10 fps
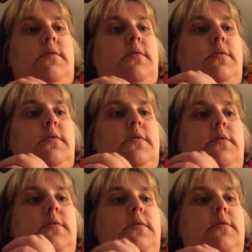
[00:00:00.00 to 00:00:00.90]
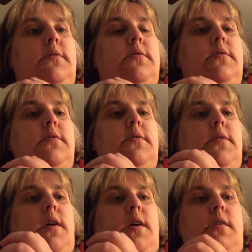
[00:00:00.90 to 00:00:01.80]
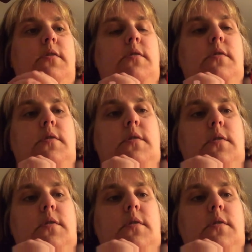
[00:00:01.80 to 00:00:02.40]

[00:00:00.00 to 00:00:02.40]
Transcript: [no speech]